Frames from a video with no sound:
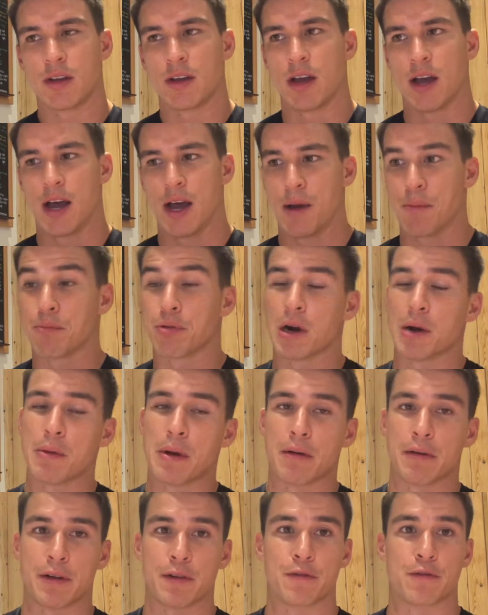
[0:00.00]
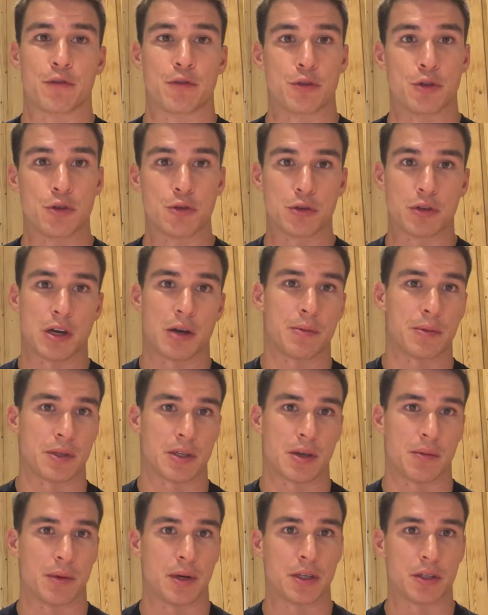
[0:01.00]
primarily for newcomers
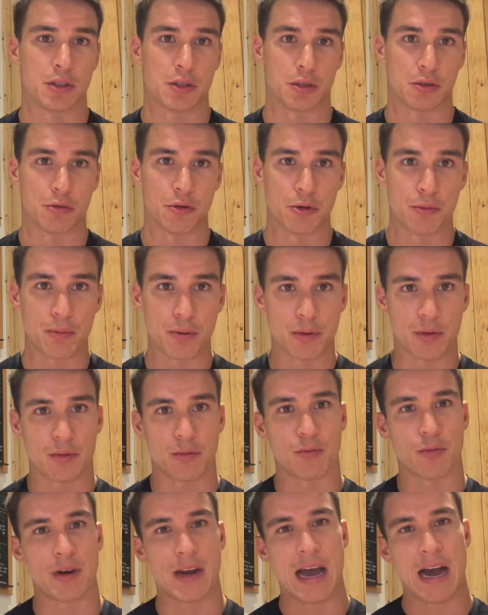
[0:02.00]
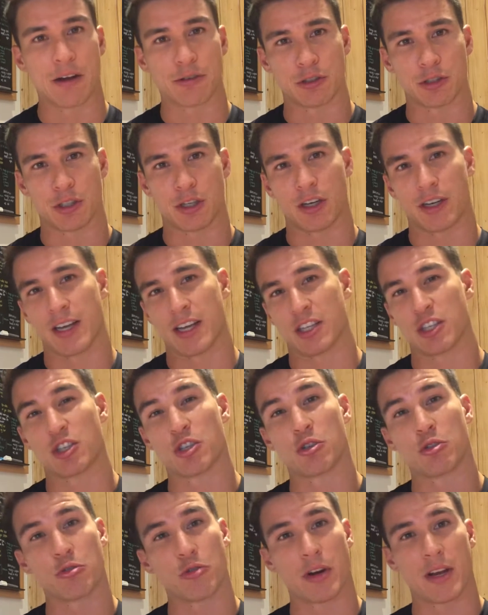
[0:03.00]
coming into the group. We're now just going to get
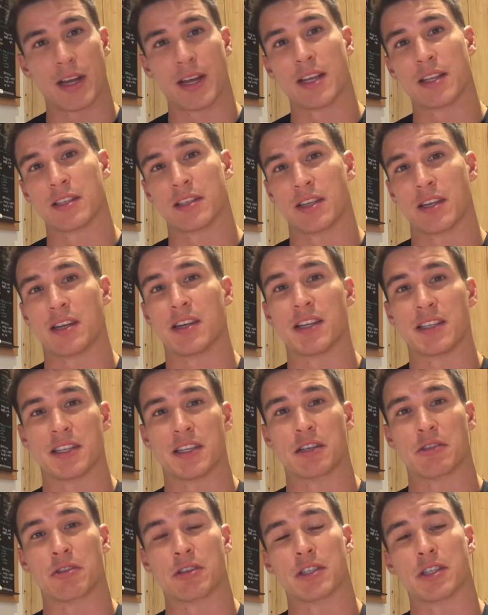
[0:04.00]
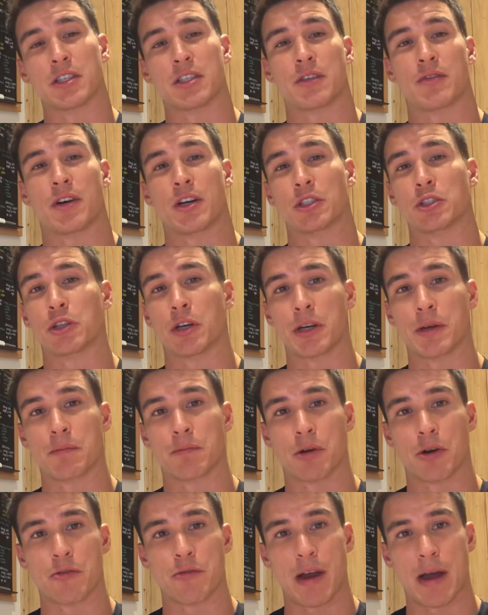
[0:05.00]
straight into the nitty-gritties of our training
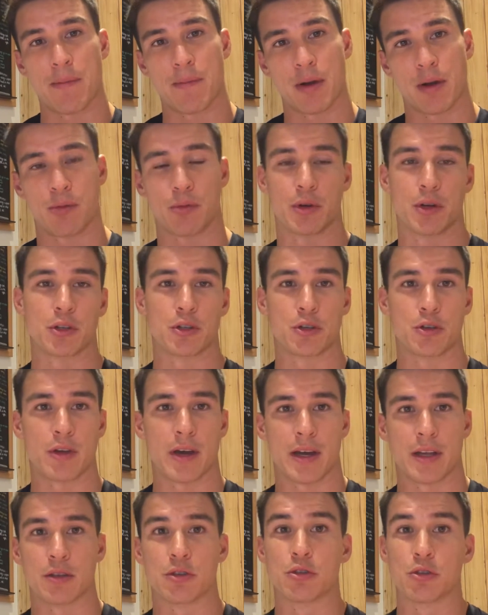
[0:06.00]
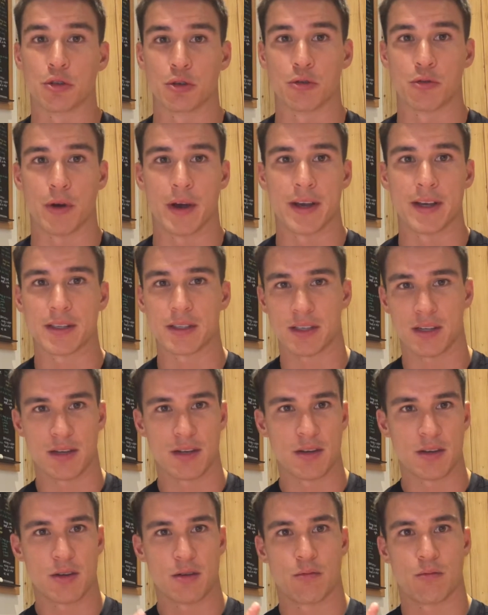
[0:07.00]
program. I'm going to do that in two ways.
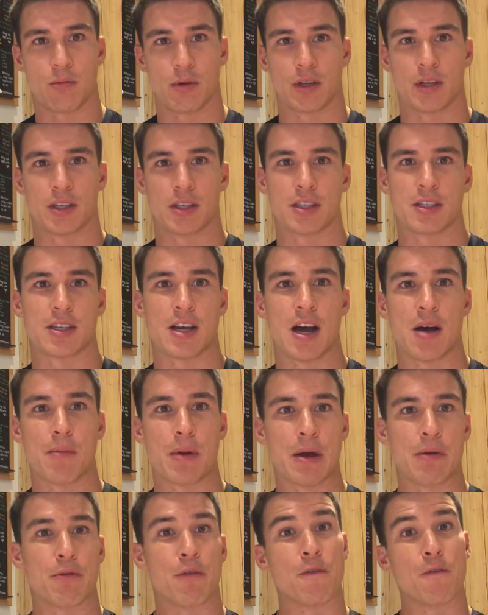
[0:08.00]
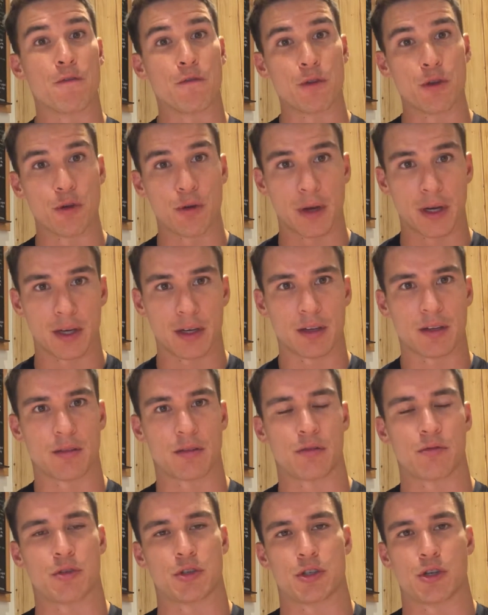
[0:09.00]
We're going to start by reviewing
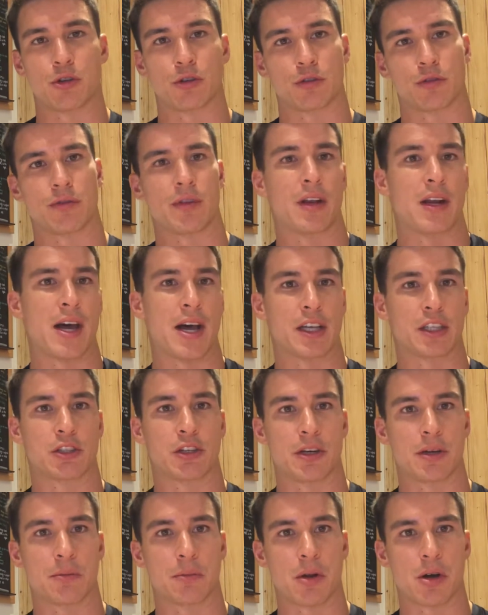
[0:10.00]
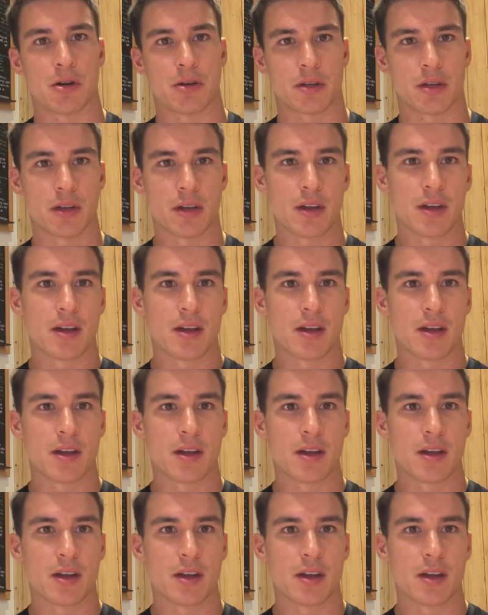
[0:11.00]
the results from the last training block,